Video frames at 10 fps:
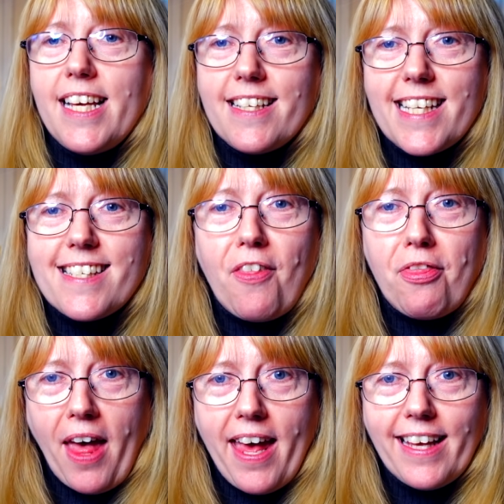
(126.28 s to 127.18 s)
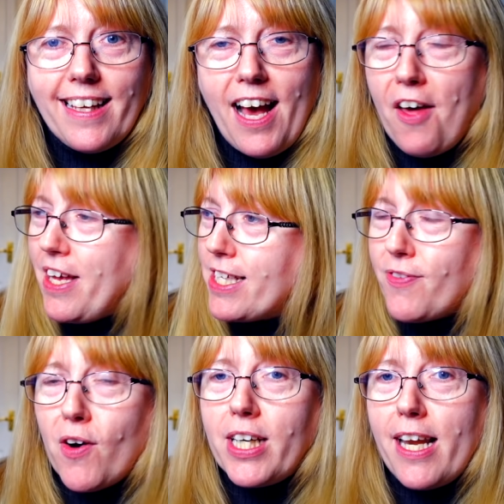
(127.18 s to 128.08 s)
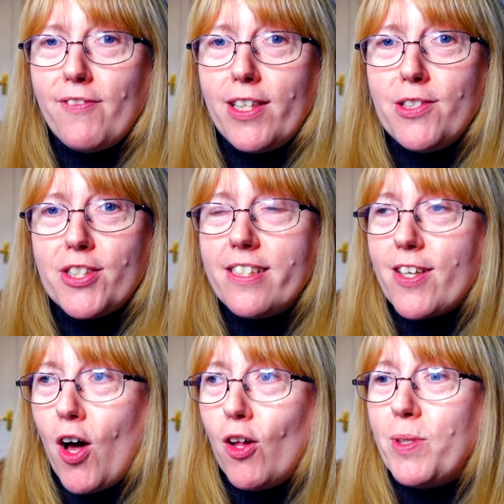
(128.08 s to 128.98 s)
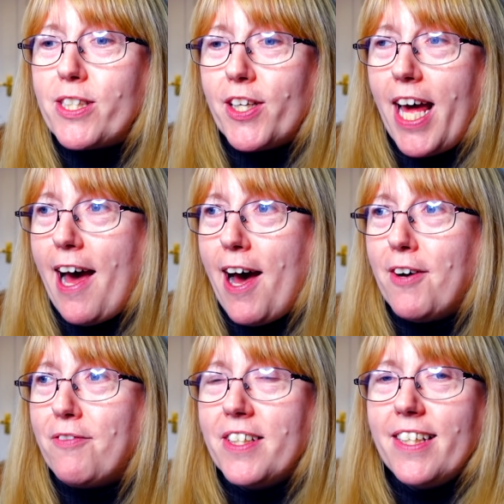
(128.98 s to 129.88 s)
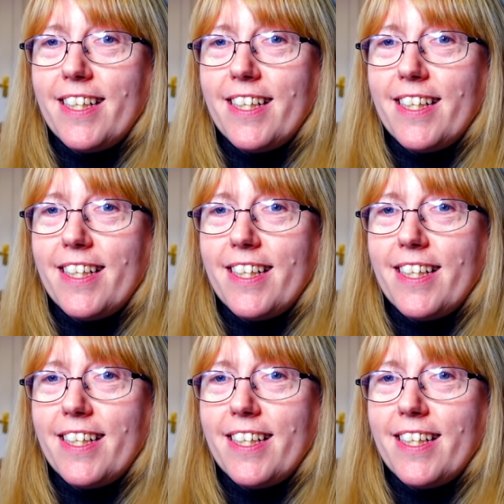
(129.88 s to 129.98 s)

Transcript: Is this a thing? Are these vocal evolutions always going to have